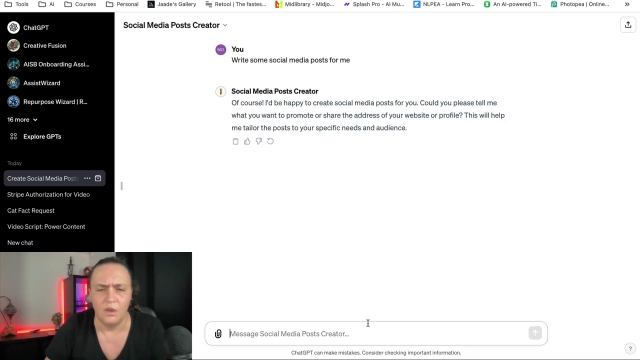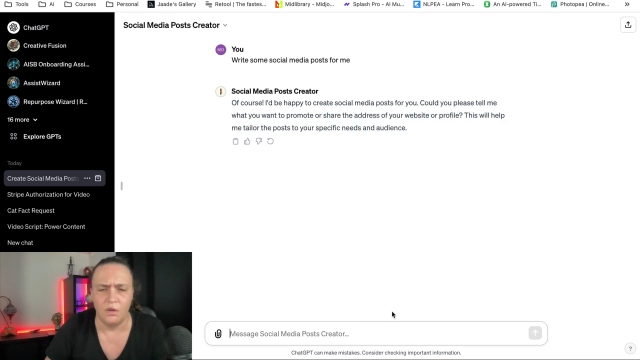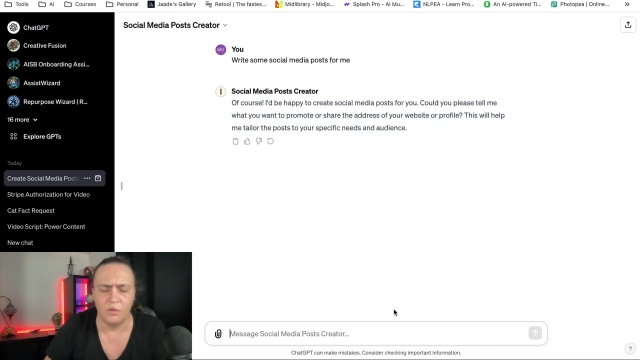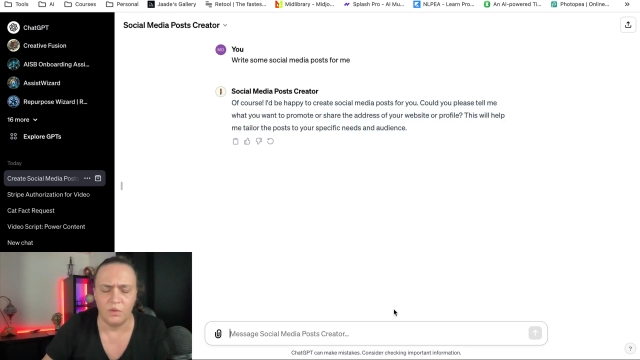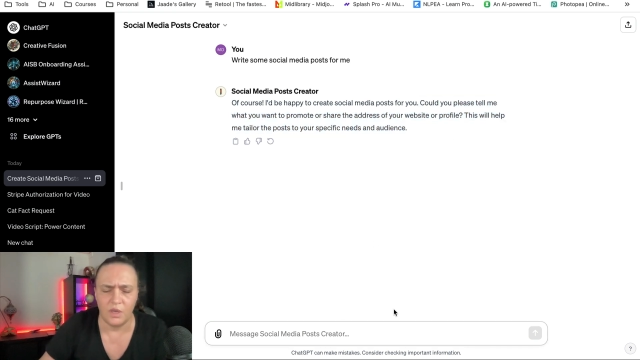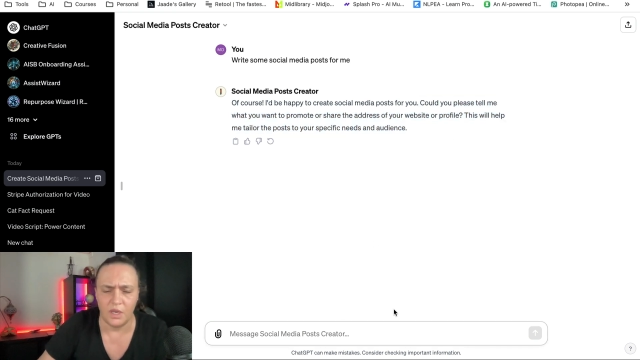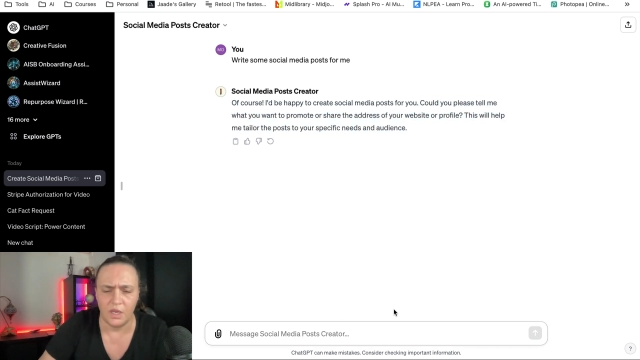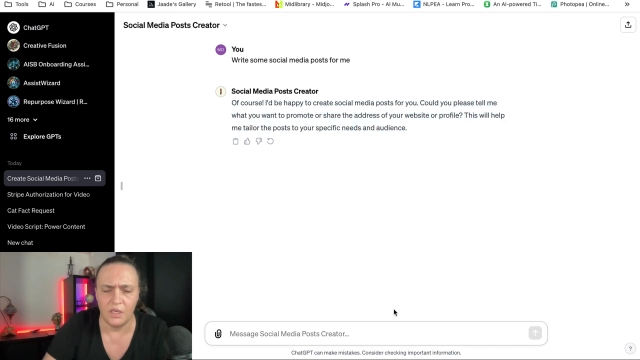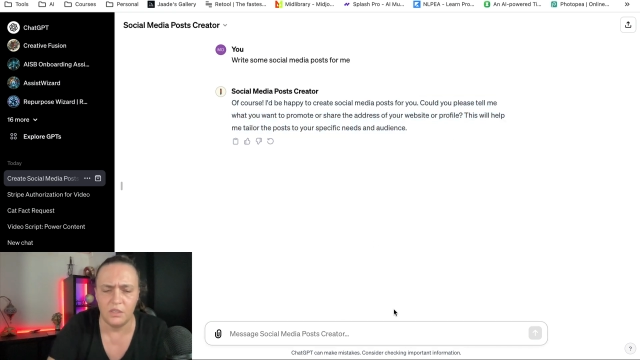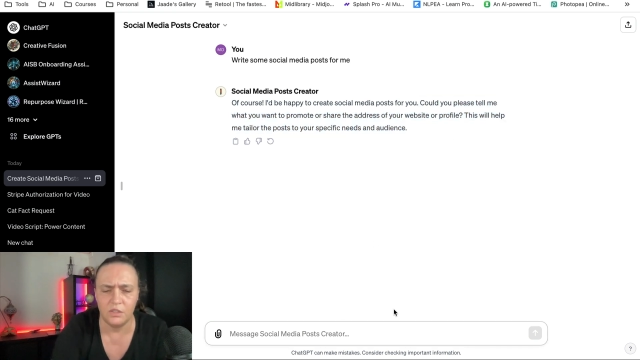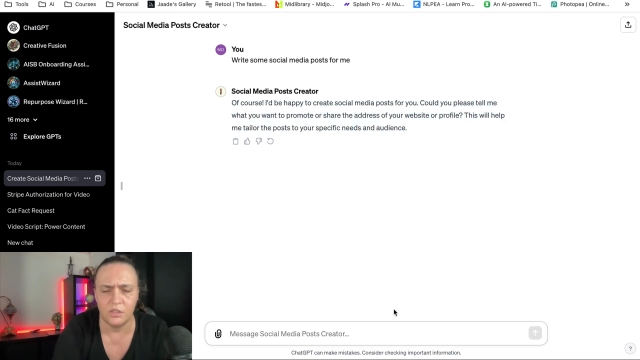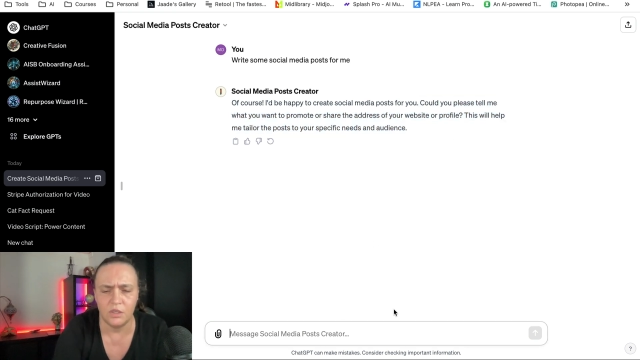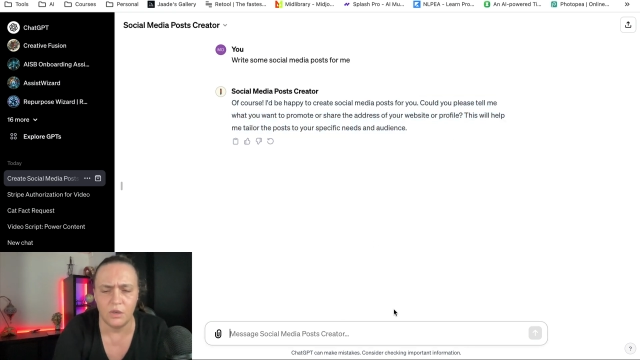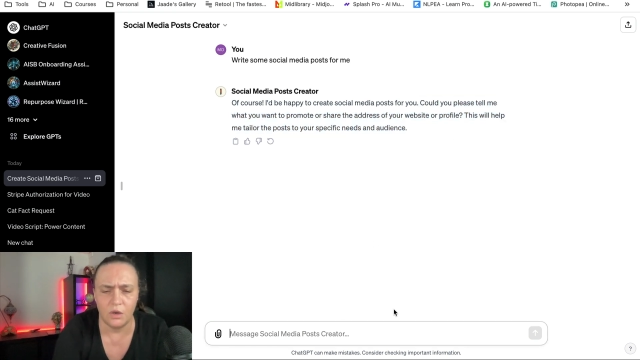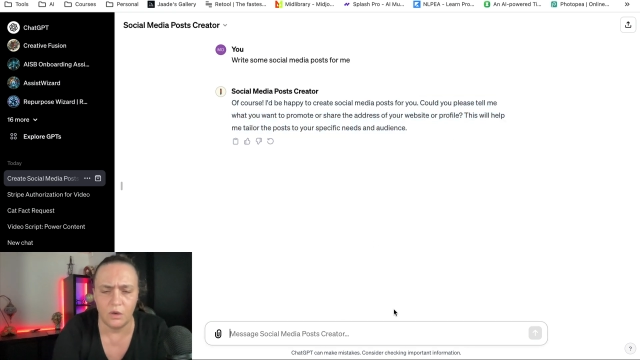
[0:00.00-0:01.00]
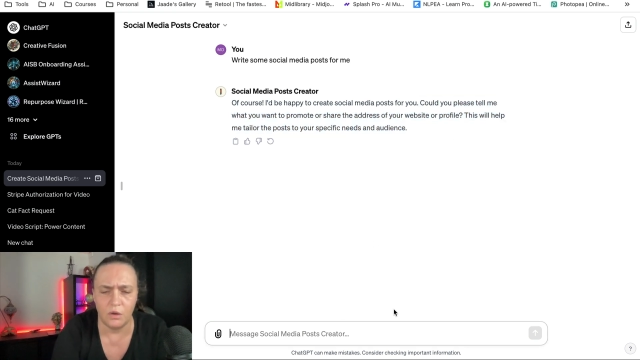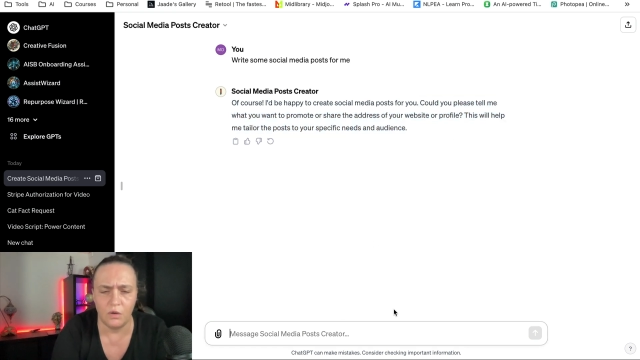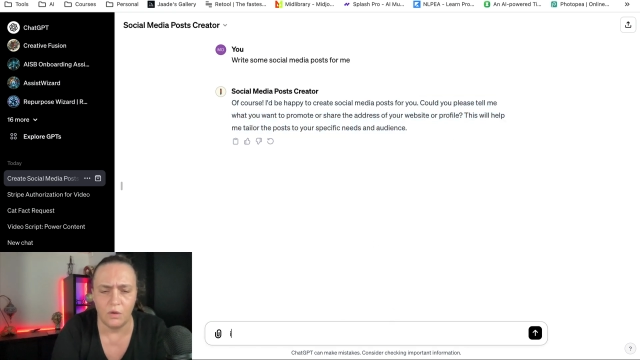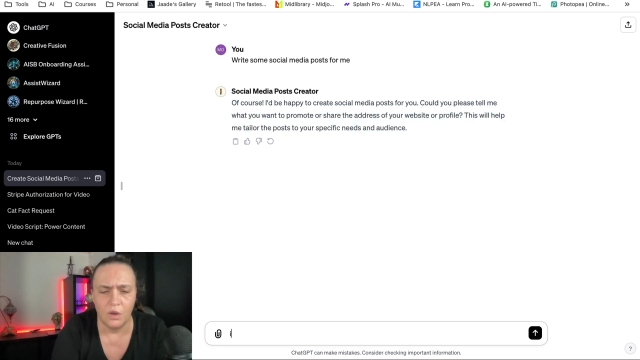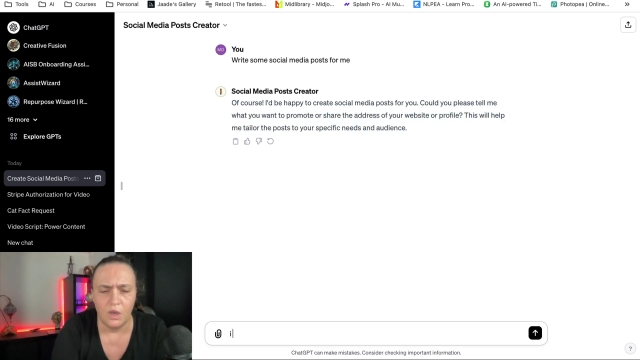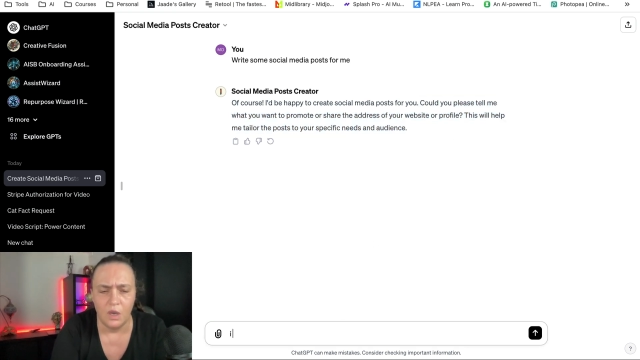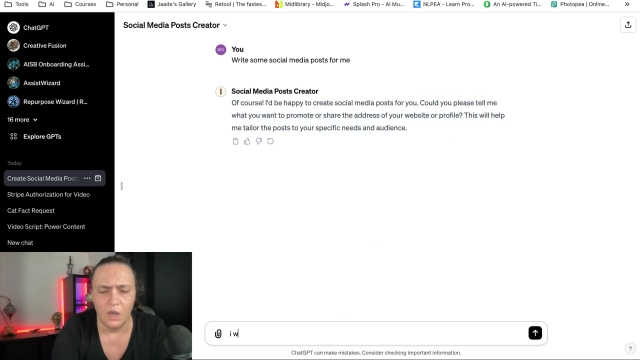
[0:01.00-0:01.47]
Okay,
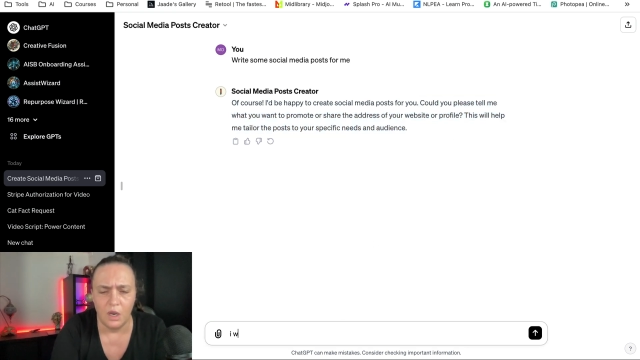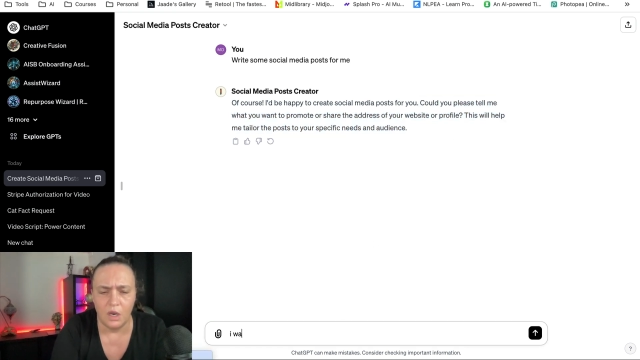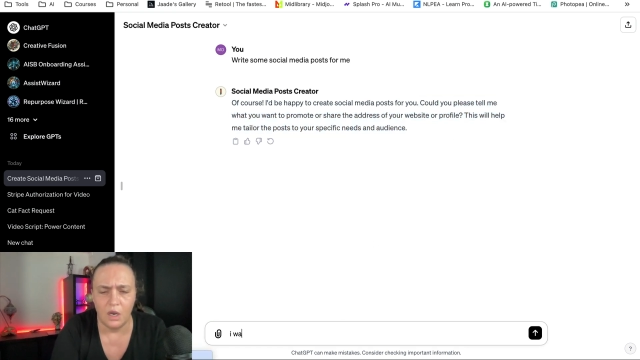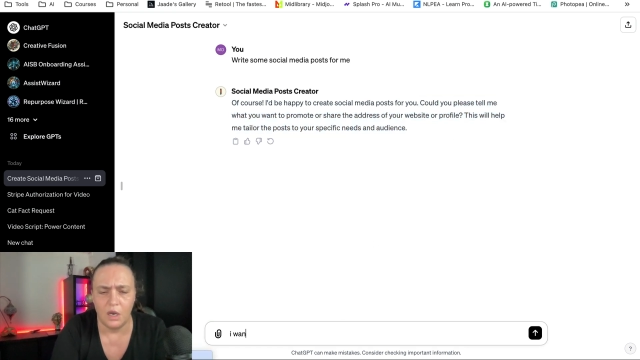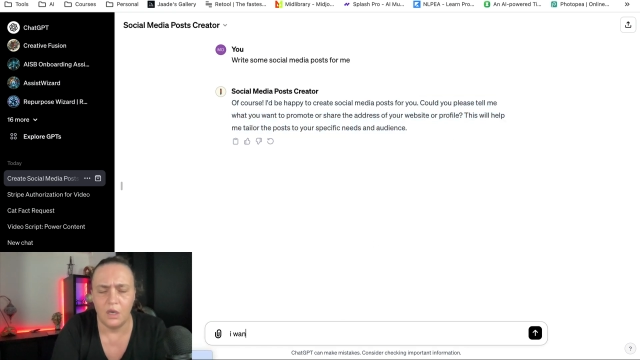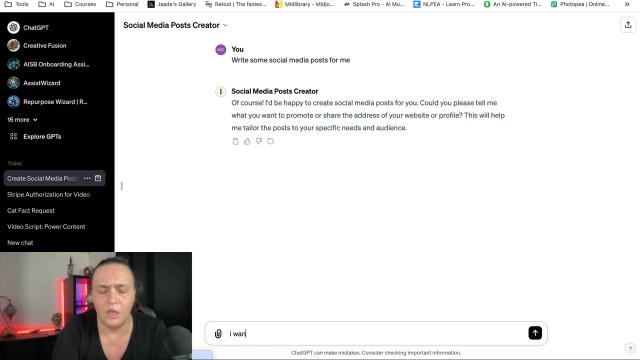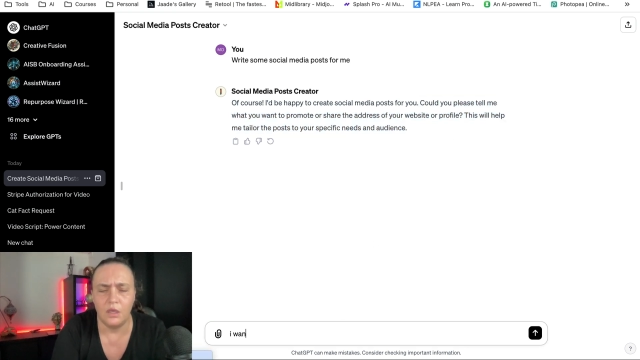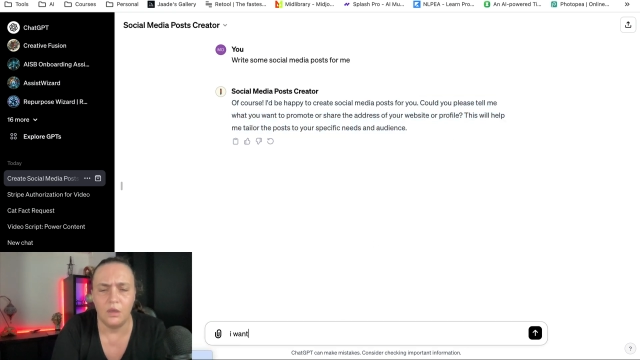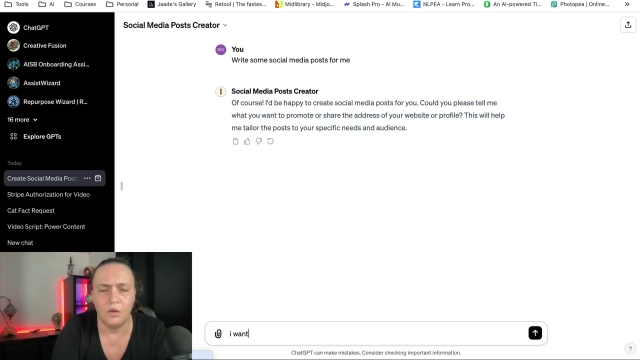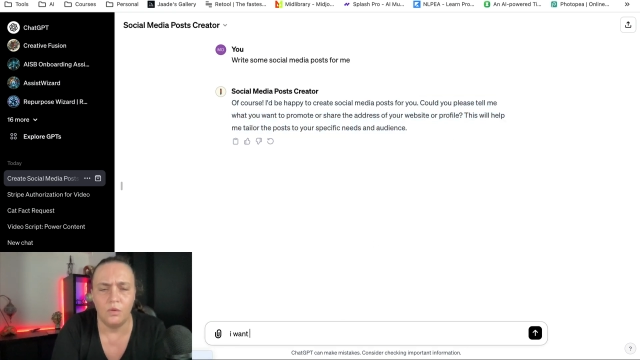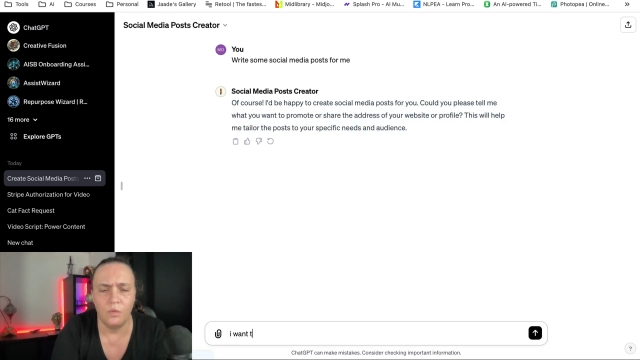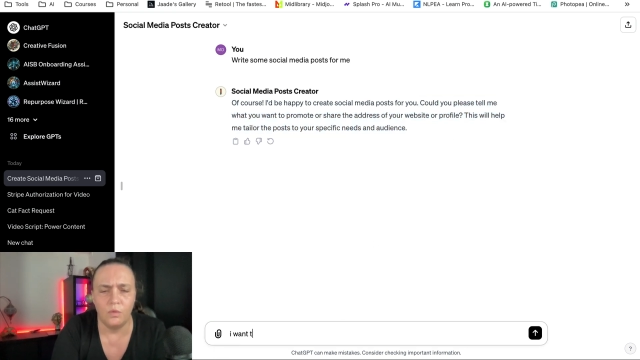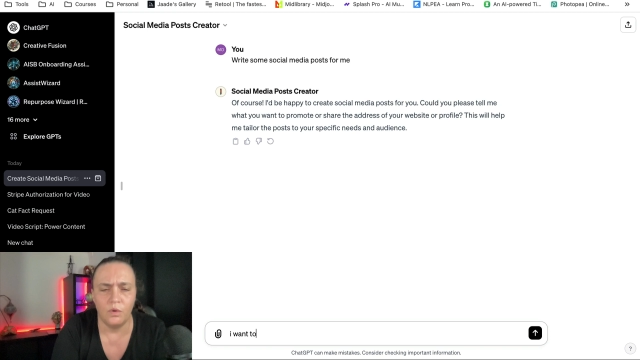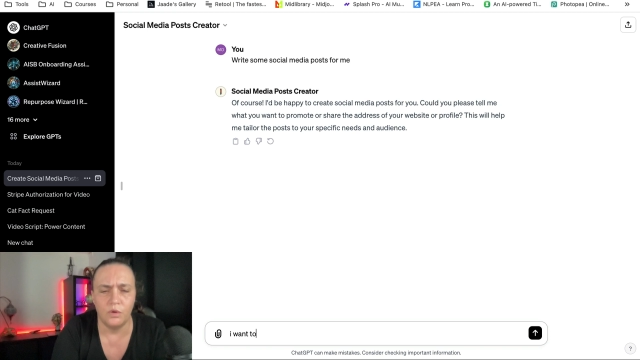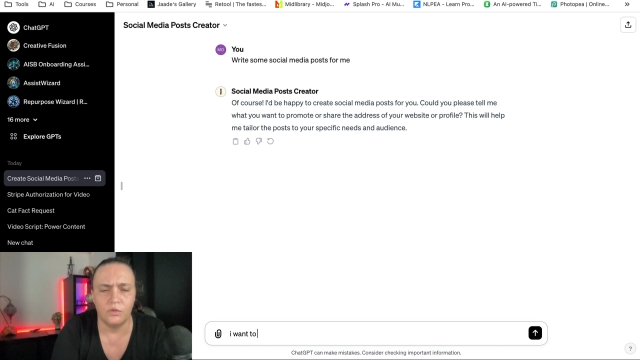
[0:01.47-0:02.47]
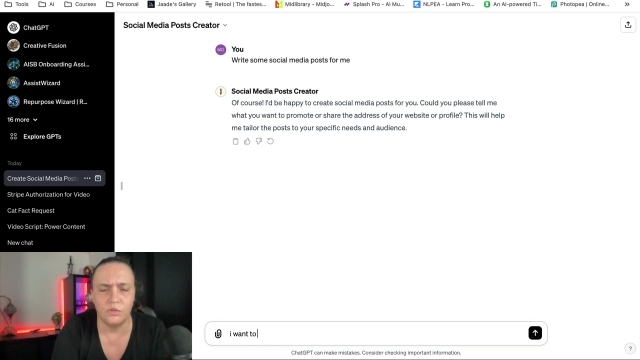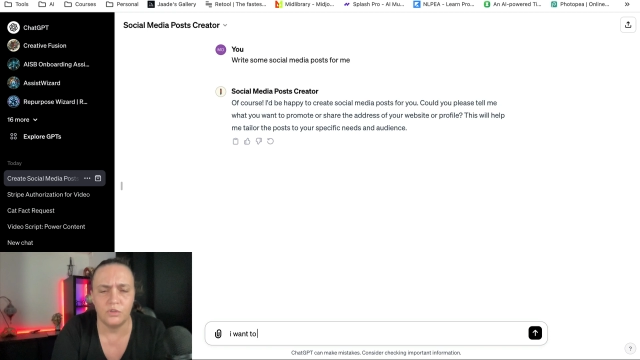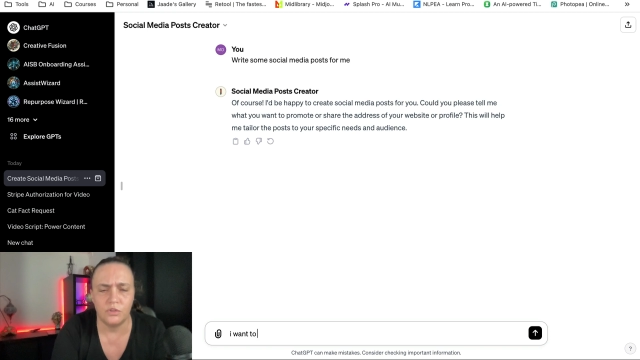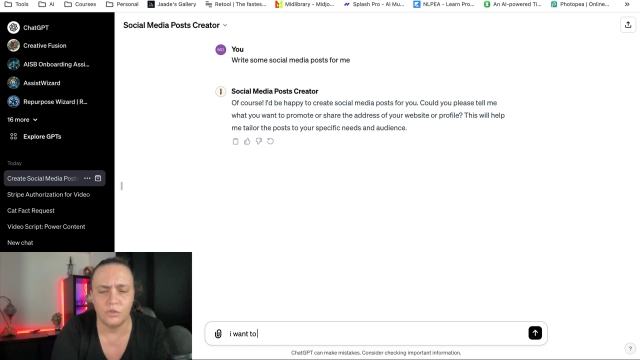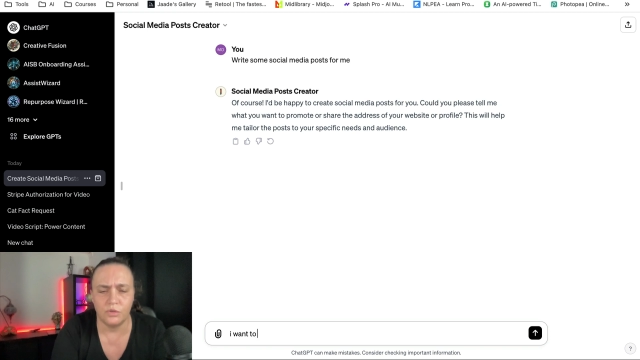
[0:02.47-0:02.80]
so I want